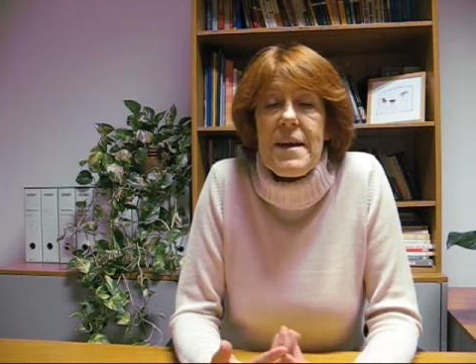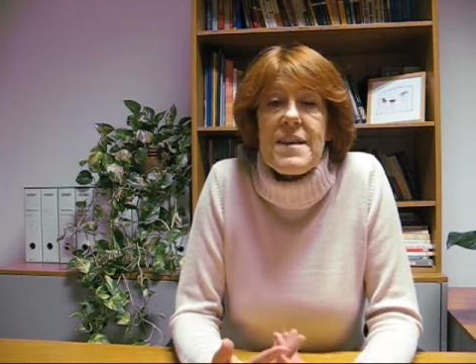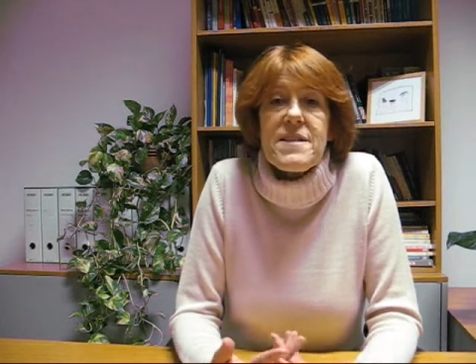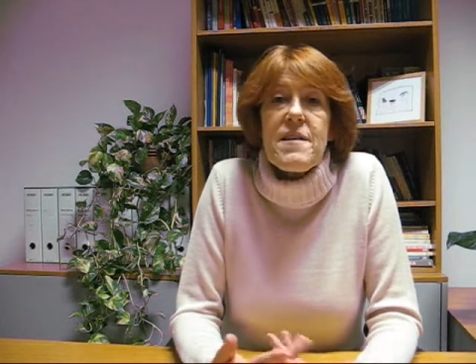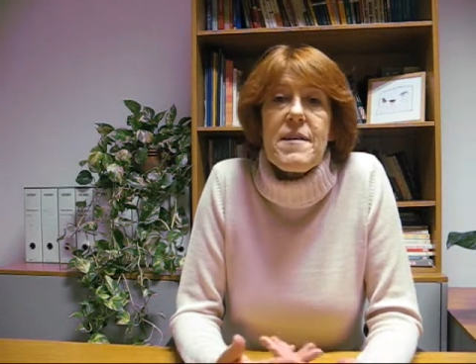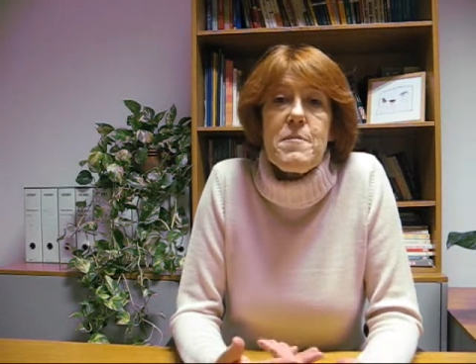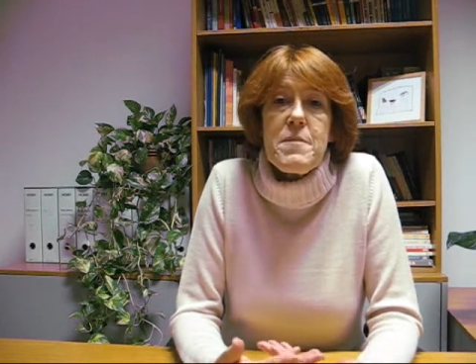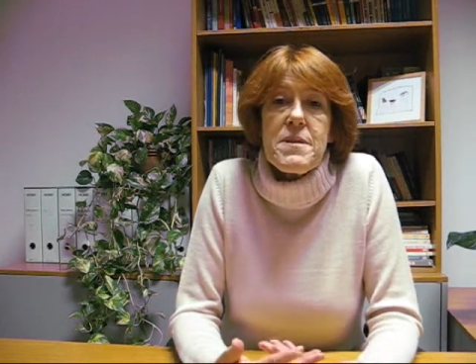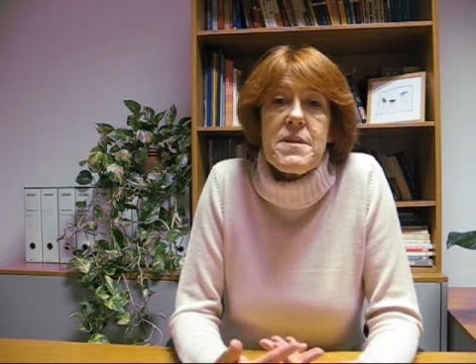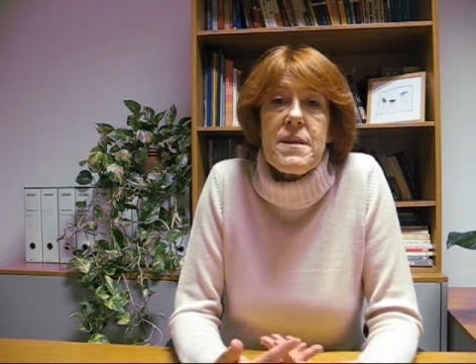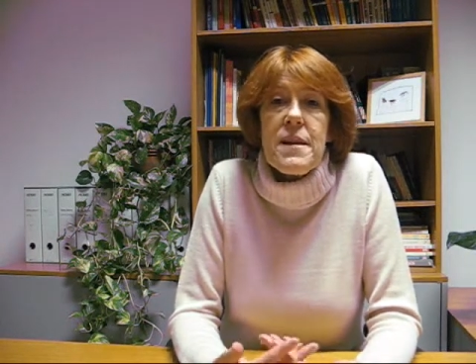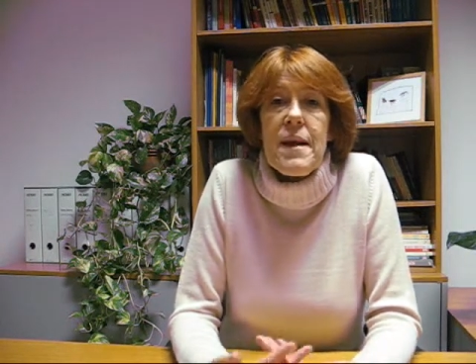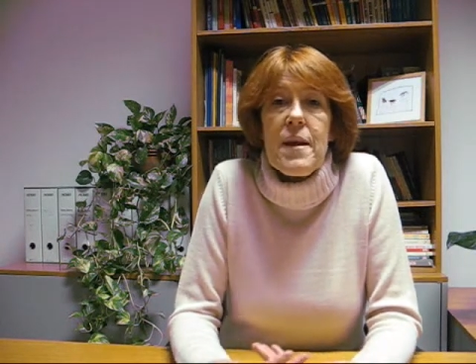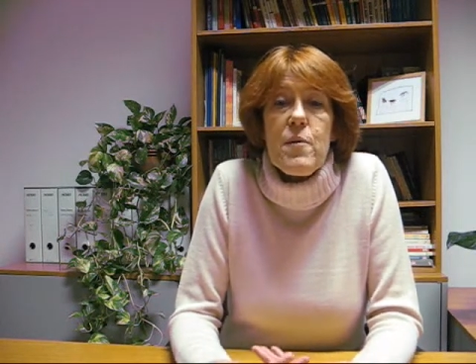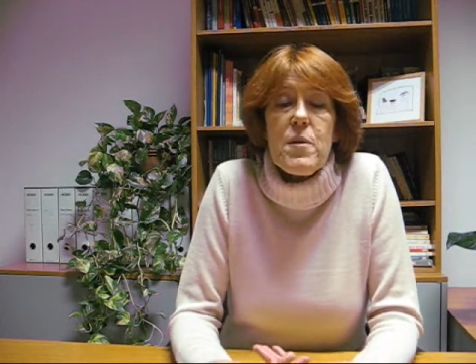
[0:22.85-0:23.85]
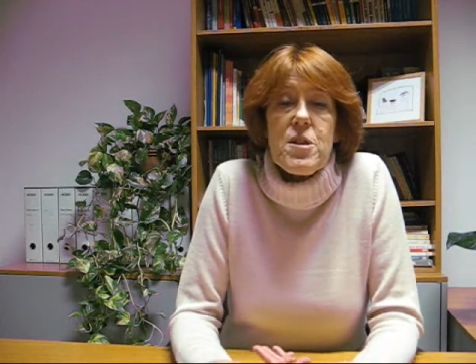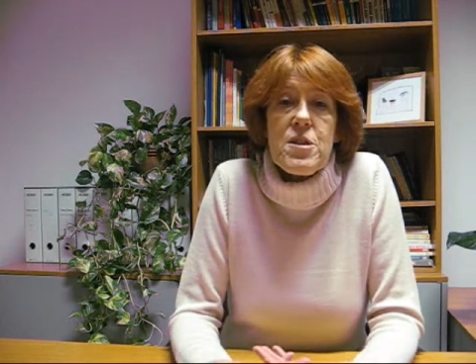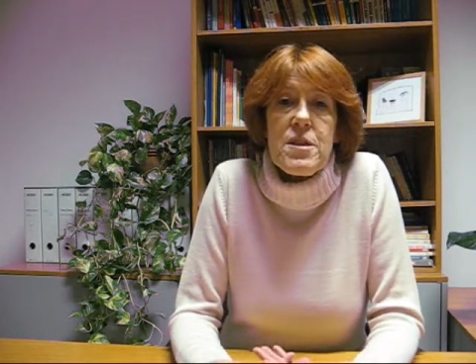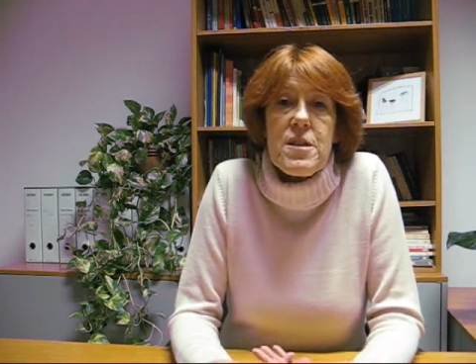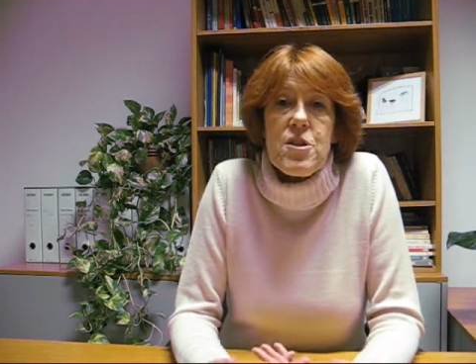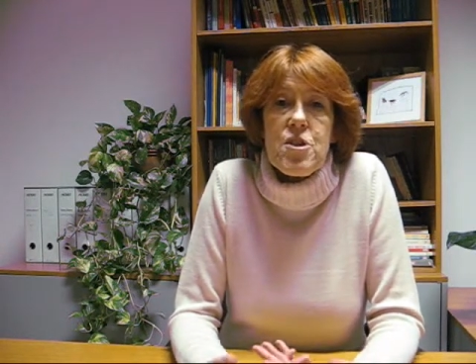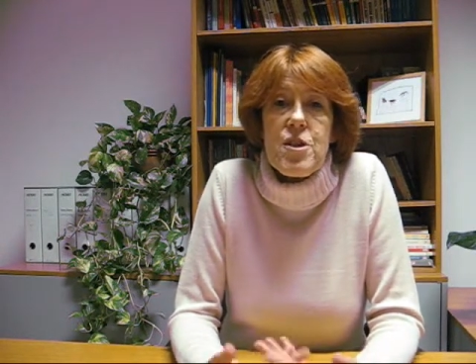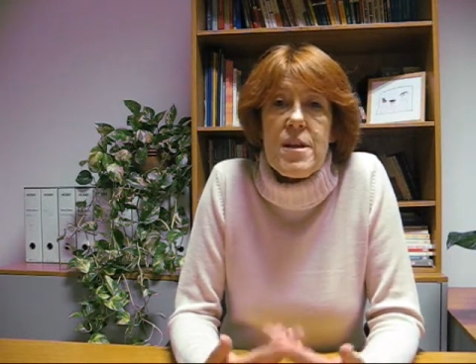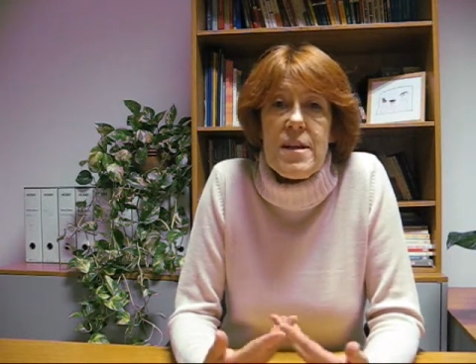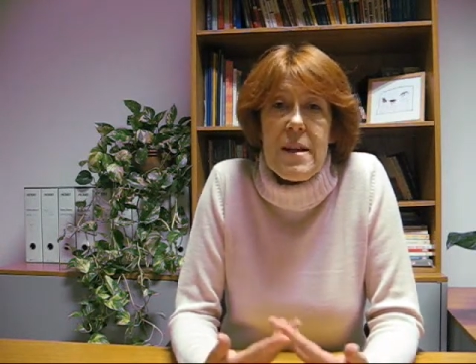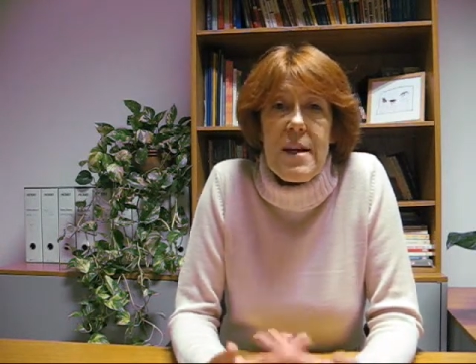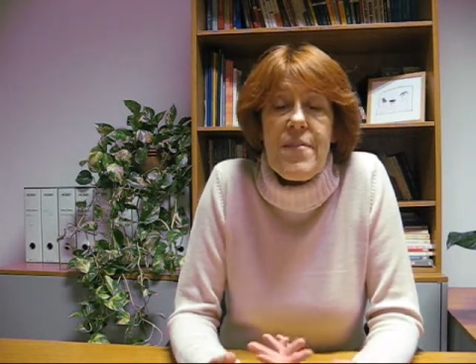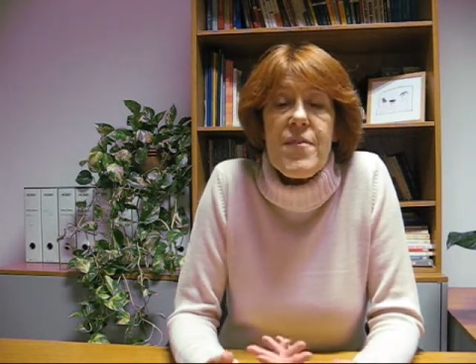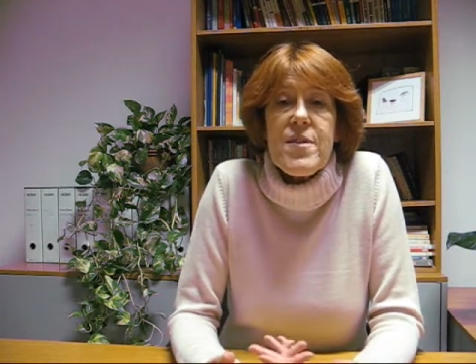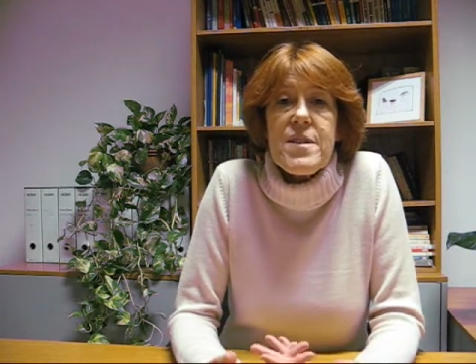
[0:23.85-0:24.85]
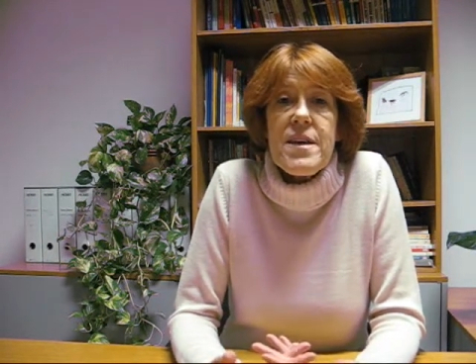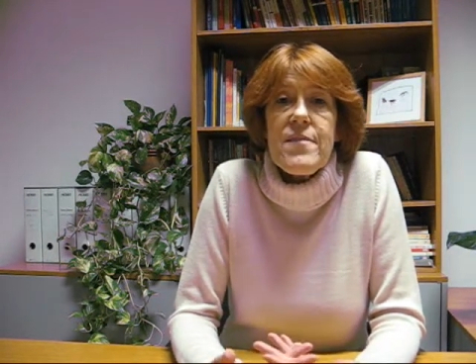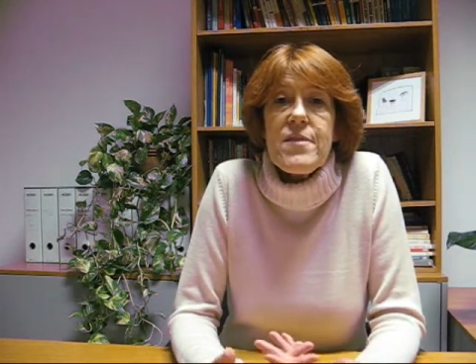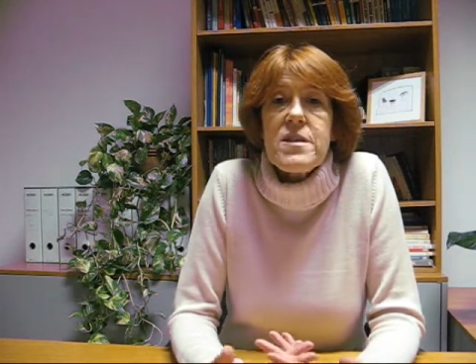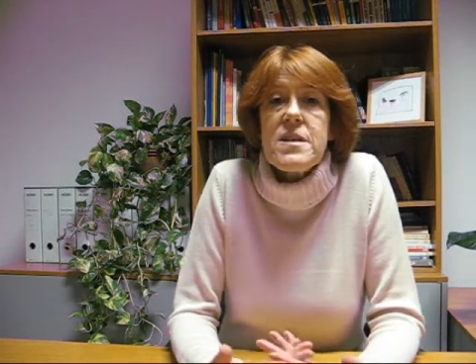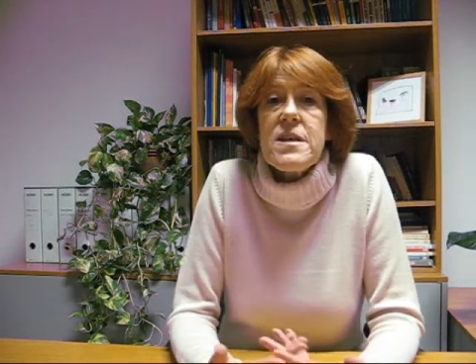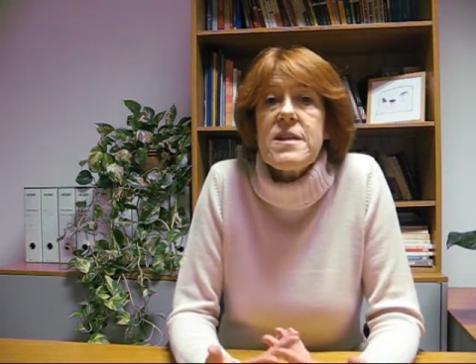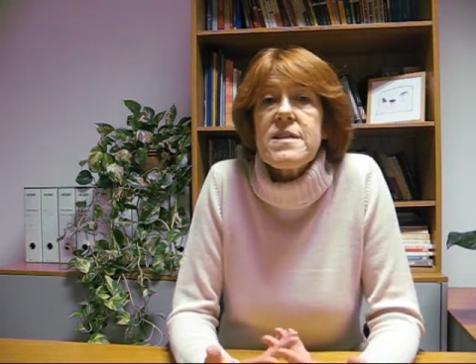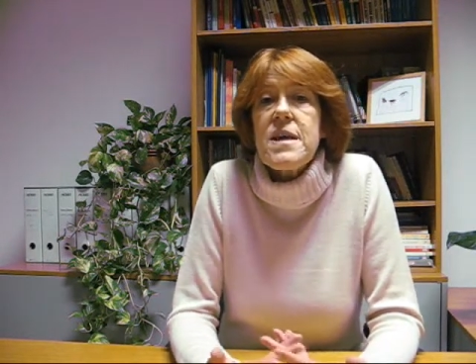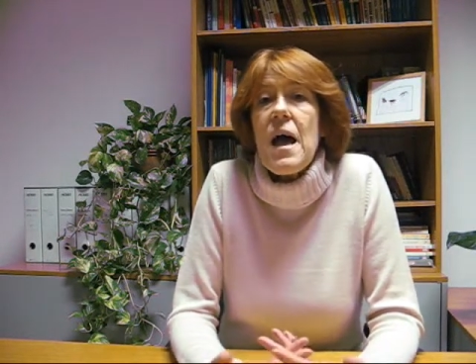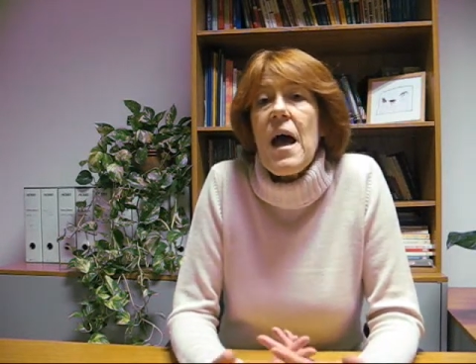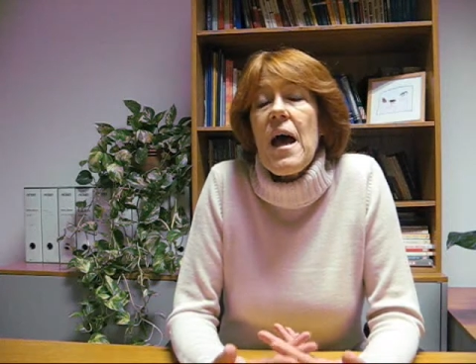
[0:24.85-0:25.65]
excitement in language teaching in the 70s